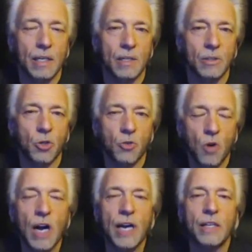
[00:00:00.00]

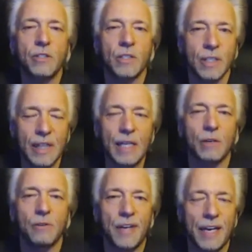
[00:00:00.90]
trying to
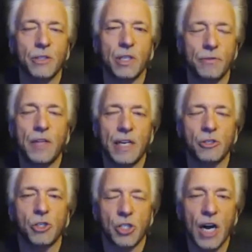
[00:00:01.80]
live as if that
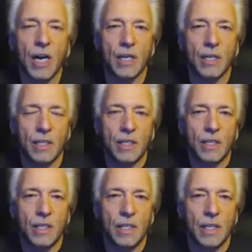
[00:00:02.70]
shock
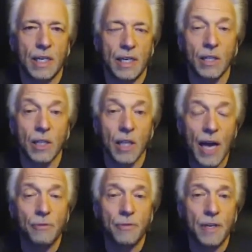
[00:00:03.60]
in
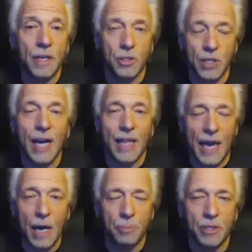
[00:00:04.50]
life has not
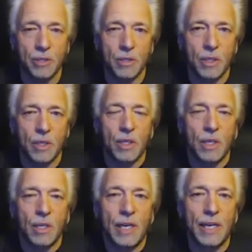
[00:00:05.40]
happened,
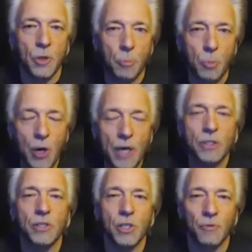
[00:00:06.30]
in the
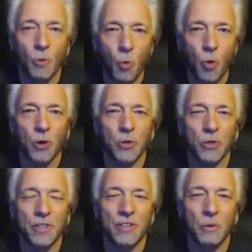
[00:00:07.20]
presence of a
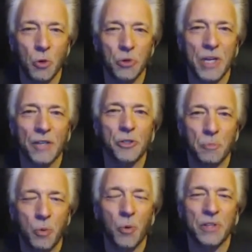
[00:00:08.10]
world that will not
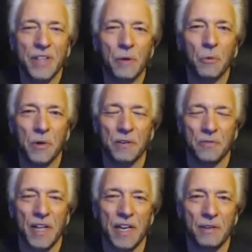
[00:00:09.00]
support that way of
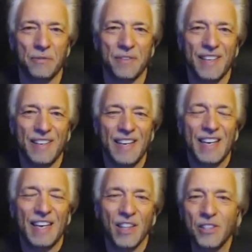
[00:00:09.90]
life.
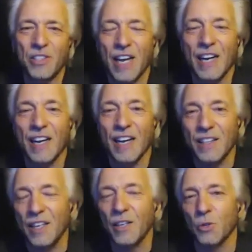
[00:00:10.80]
And this, I
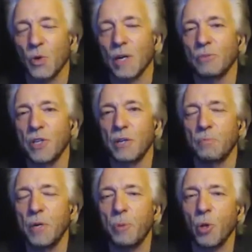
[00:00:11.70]
think, is what I'm seeing.
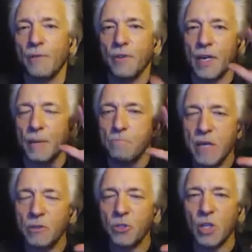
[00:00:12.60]
People have a
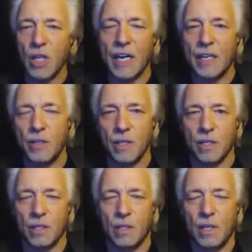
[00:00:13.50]
mental
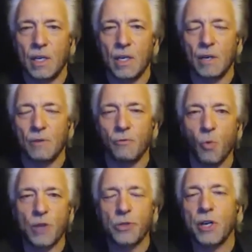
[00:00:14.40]
idea of
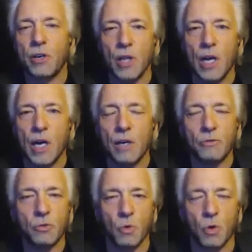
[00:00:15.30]
what their
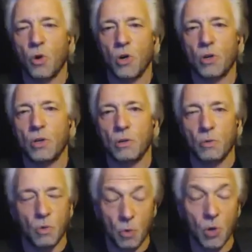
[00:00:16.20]
lives were
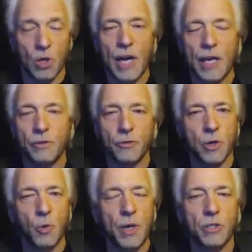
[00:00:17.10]
like 3
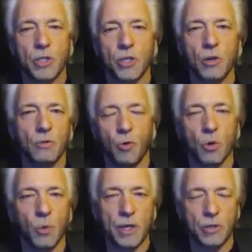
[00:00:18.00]
weeks ago, 4
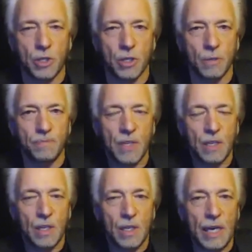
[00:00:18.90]
weeks ago.
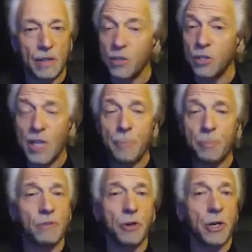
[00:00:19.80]
And this is
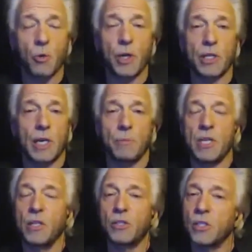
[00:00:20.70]
happening very quickly. I mean,
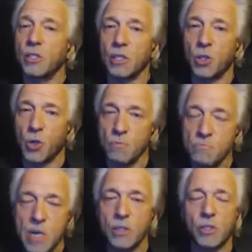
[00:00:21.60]
this is a
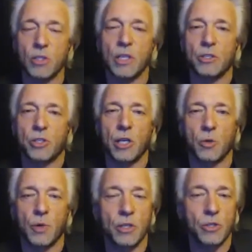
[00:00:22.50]
tremendously
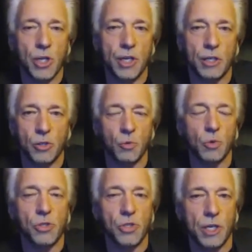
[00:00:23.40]
accelerated change that we're
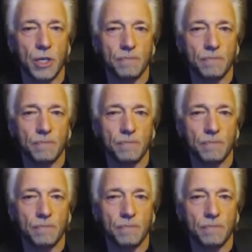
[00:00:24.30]
seeing